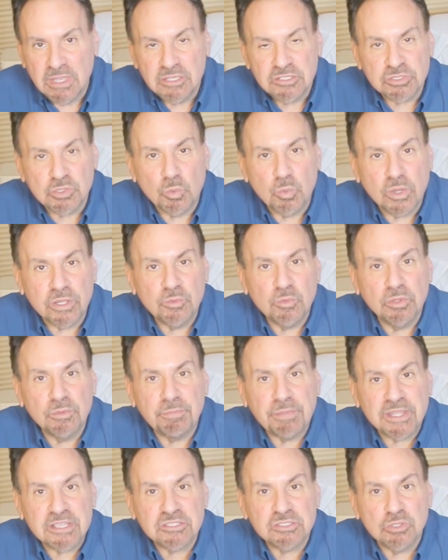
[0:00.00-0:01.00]
So when will
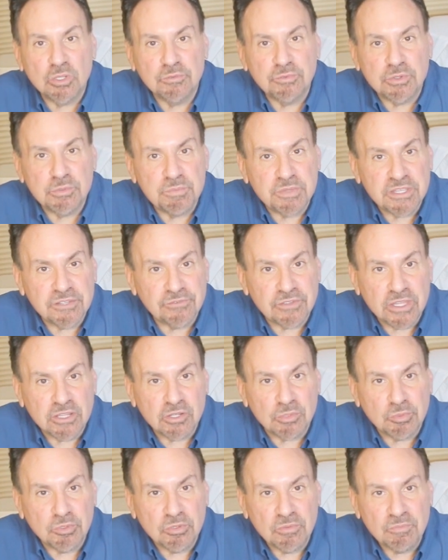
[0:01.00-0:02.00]
Paxlovid be
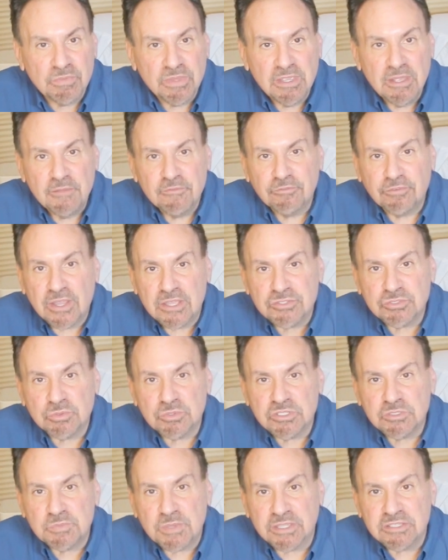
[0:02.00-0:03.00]
available? Pfizer
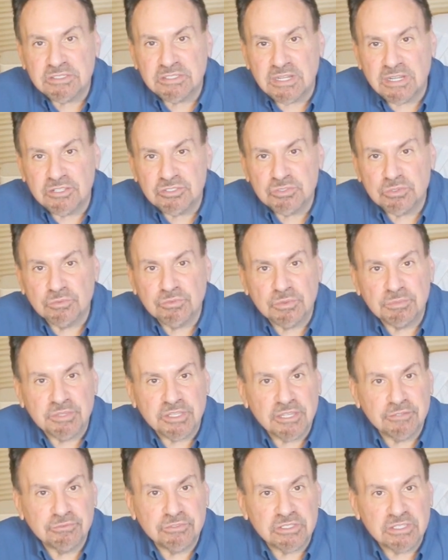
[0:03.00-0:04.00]
expects an answer from
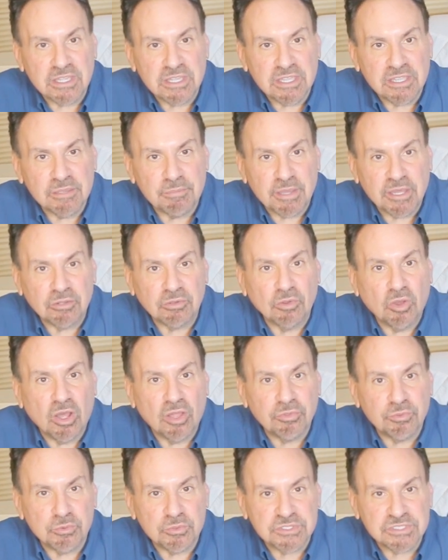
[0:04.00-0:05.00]
the FDA about
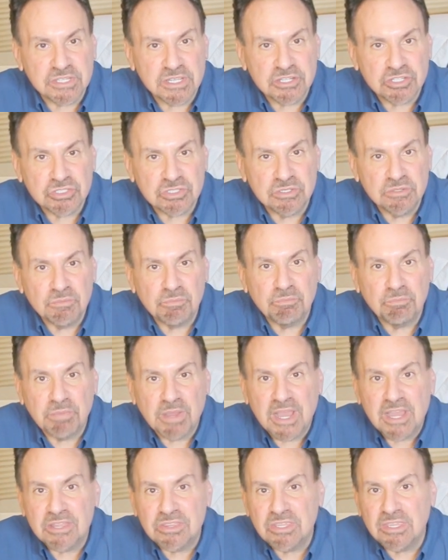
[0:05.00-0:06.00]
authorization
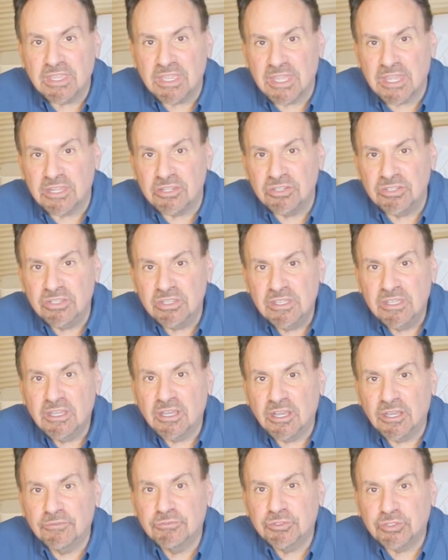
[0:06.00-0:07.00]
by the end
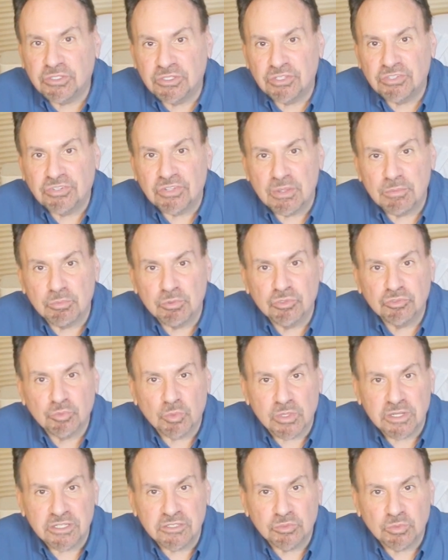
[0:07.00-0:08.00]
of December
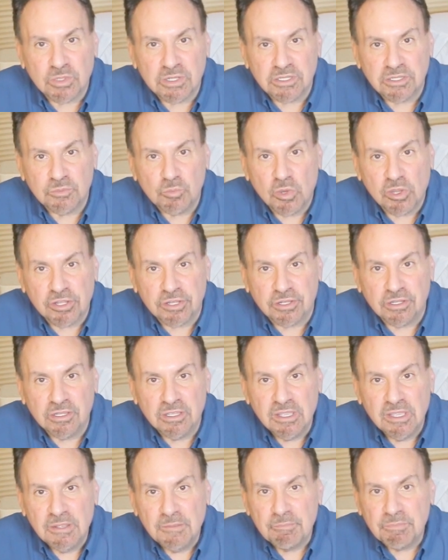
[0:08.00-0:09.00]
2021.
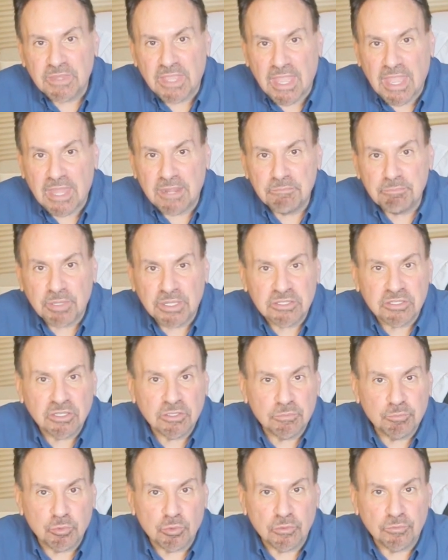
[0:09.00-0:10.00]
And pending
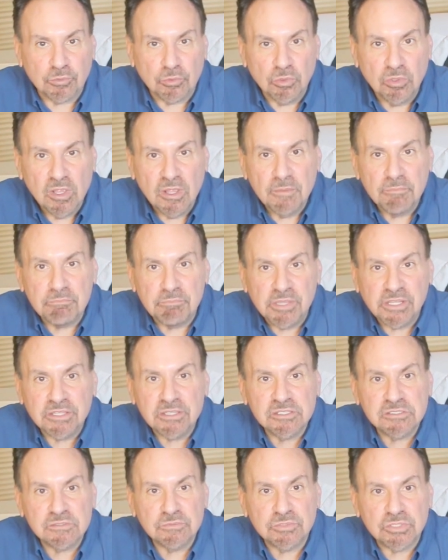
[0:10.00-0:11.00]
approval,
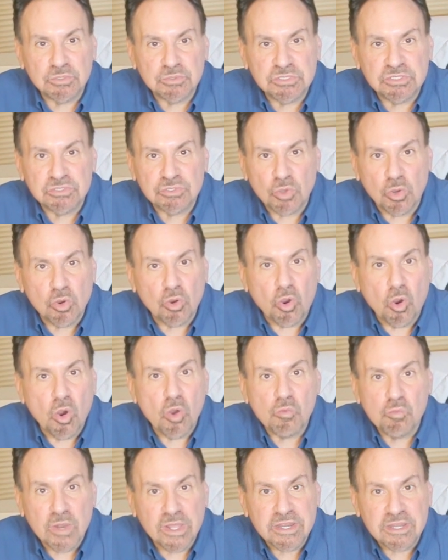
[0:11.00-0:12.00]
millions of doses are
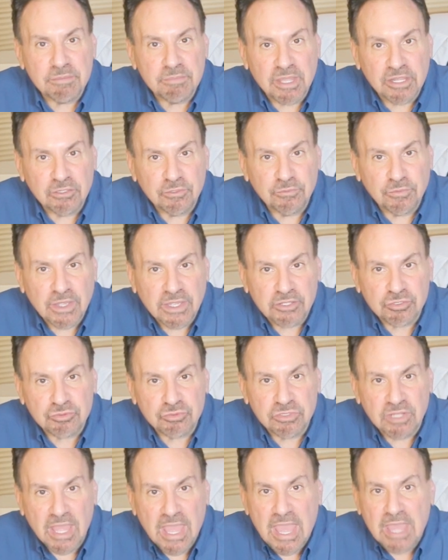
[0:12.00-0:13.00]
already
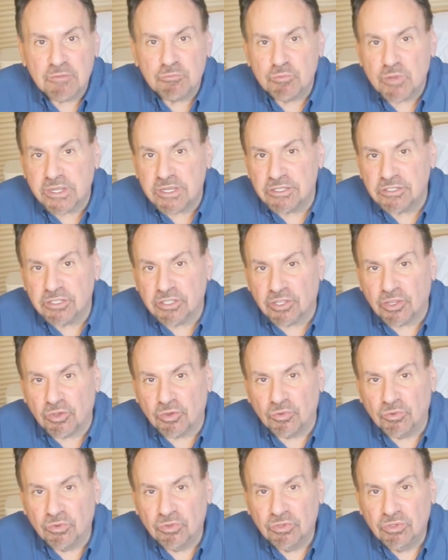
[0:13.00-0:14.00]
manufactured and ready to
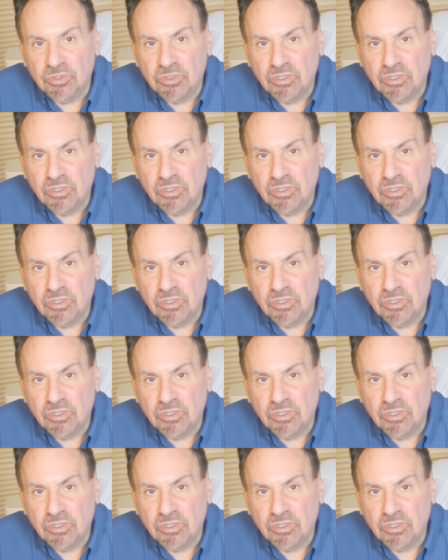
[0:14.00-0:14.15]
go.